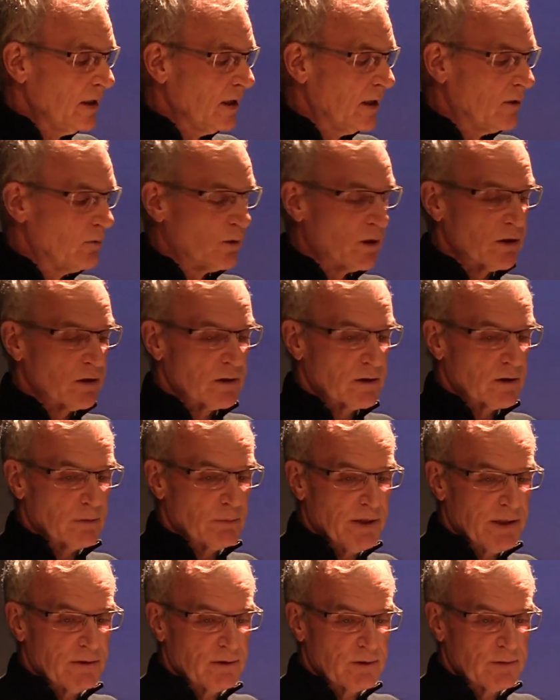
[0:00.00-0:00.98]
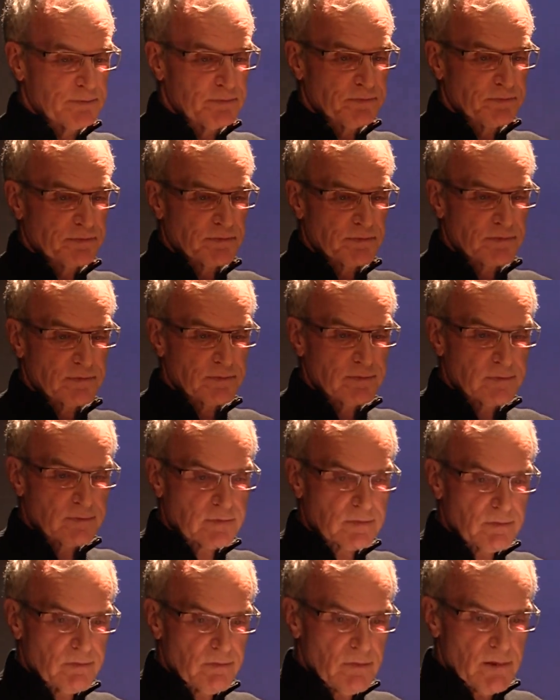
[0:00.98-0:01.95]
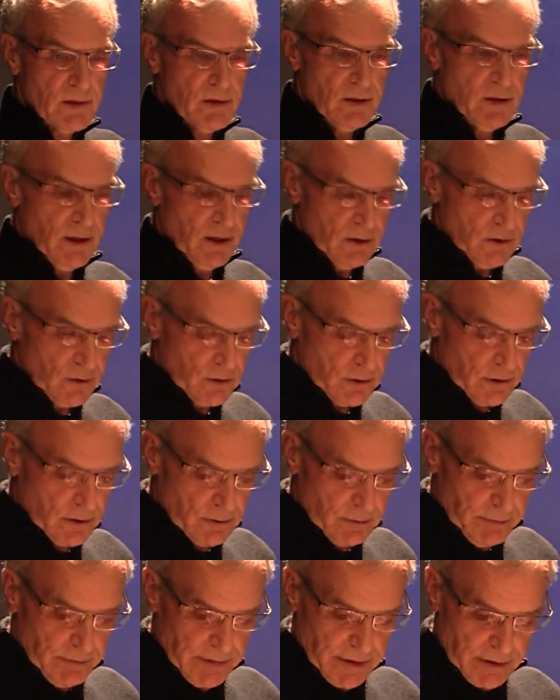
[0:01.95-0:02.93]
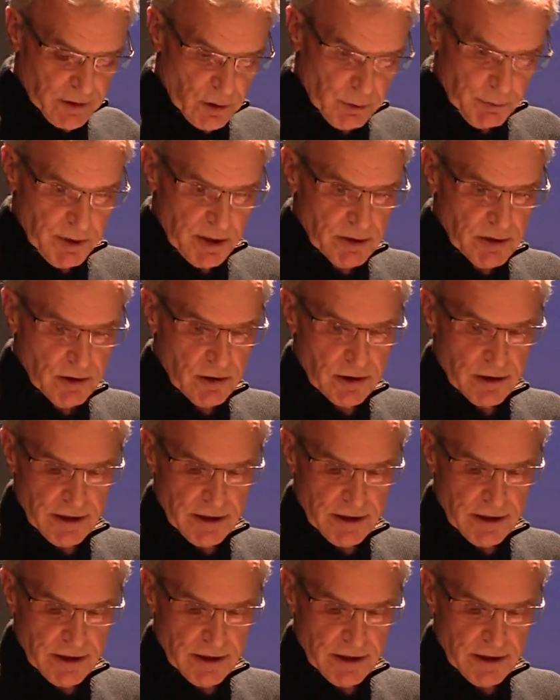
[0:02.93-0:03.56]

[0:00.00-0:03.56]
and what they're about. So our speaker